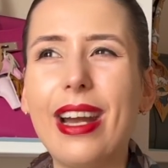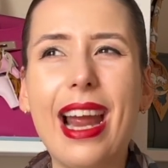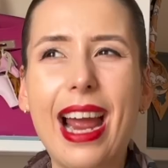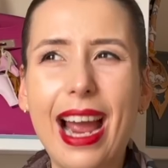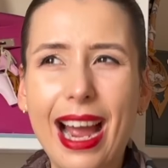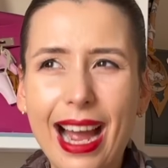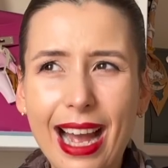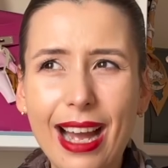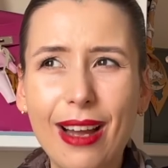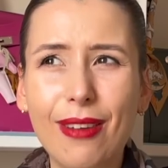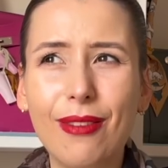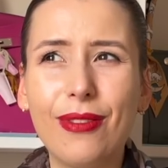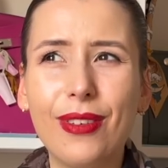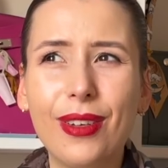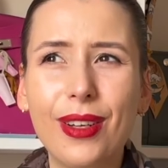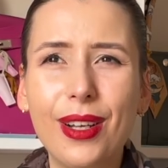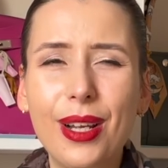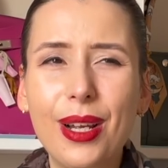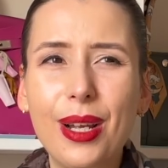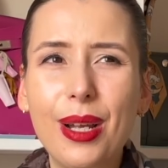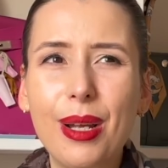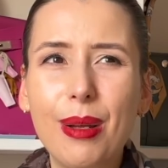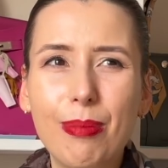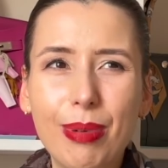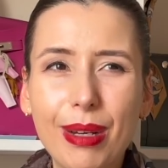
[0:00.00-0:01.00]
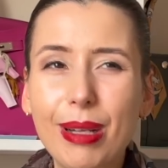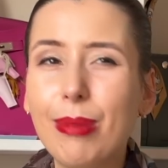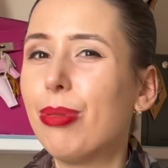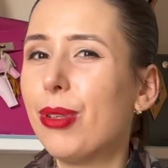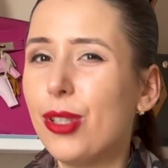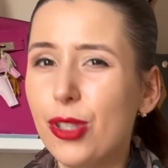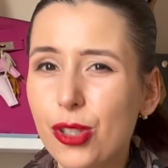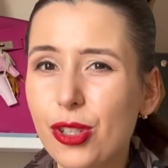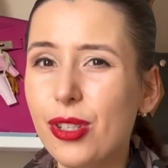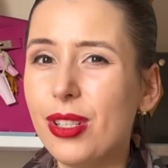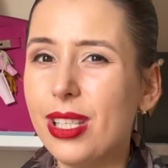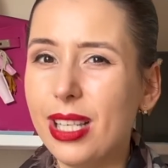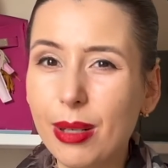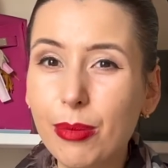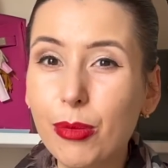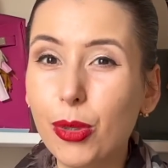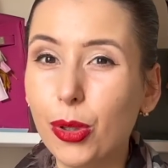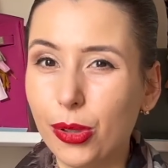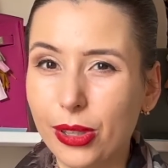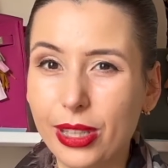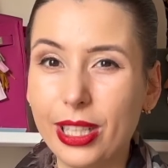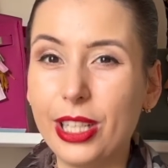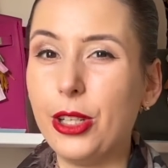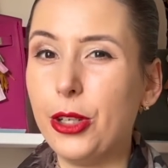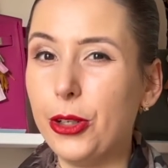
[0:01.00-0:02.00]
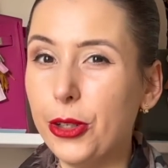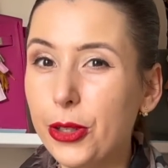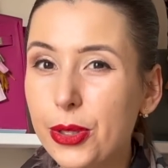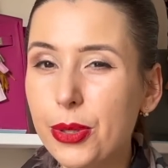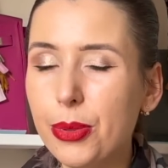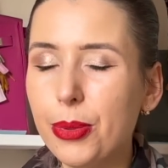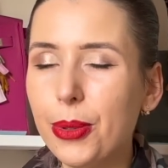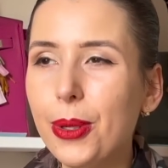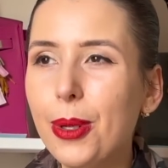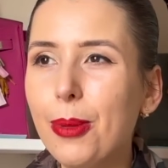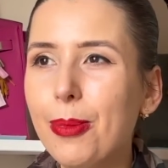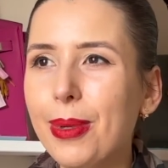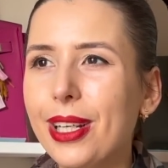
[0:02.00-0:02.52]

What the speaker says: have been producing more than usual?